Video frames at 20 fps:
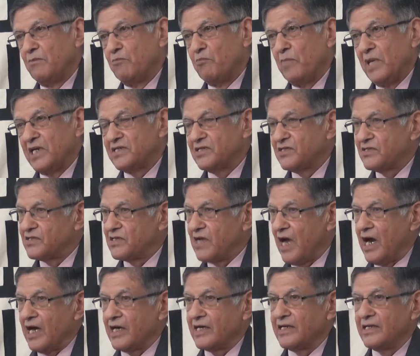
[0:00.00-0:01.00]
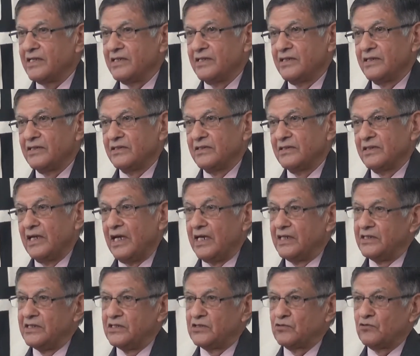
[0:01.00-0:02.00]
must start
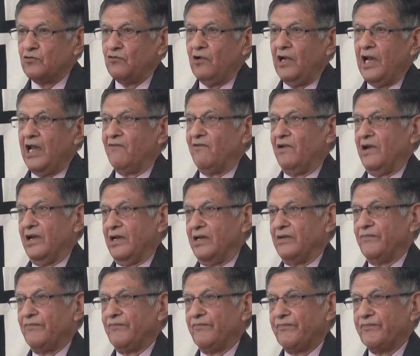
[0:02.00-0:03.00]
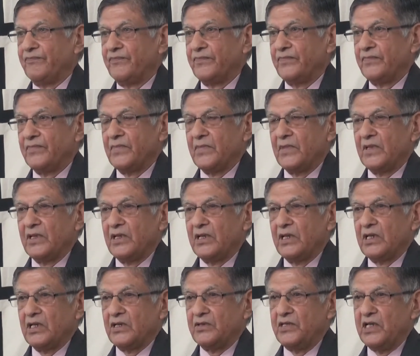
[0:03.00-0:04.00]
at the school level.
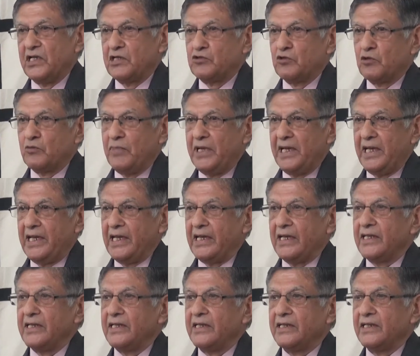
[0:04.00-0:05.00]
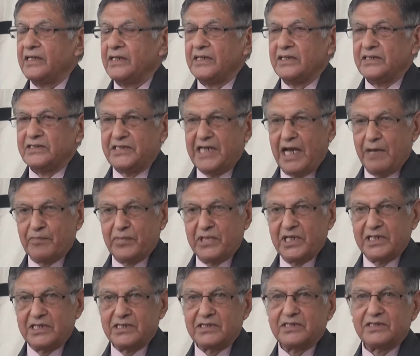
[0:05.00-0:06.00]
There should be
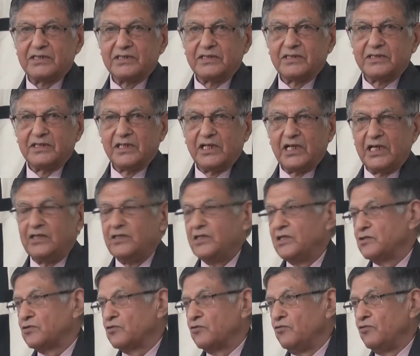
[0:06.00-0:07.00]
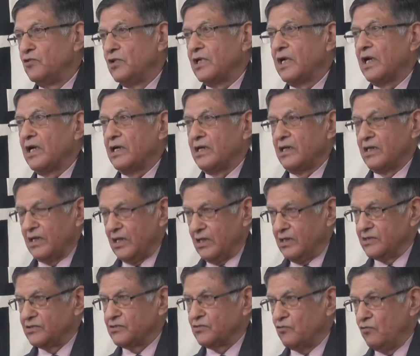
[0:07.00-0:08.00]
chapters in the
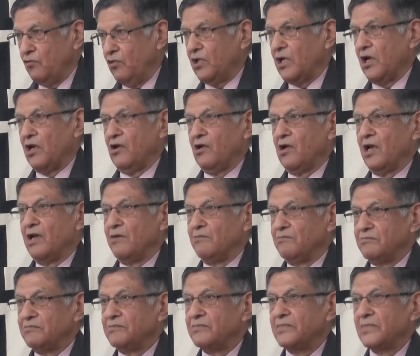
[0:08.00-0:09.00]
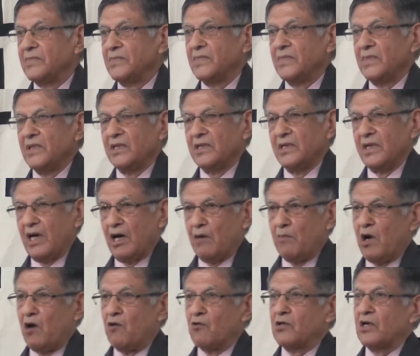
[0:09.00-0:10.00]
school curriculum
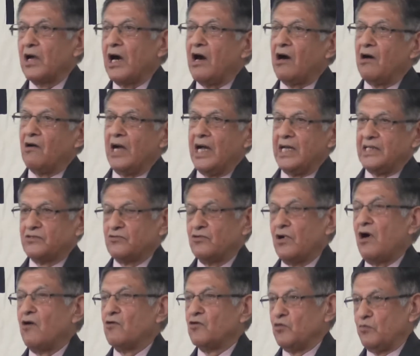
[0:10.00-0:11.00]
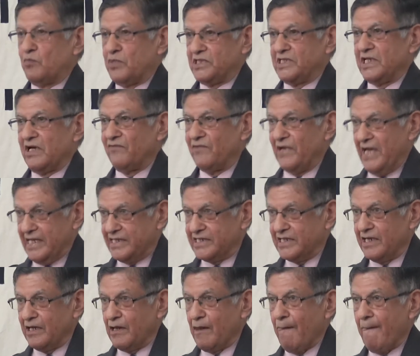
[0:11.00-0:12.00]
about how to preserve
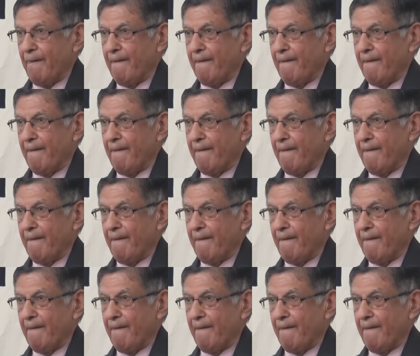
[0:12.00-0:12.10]
nature,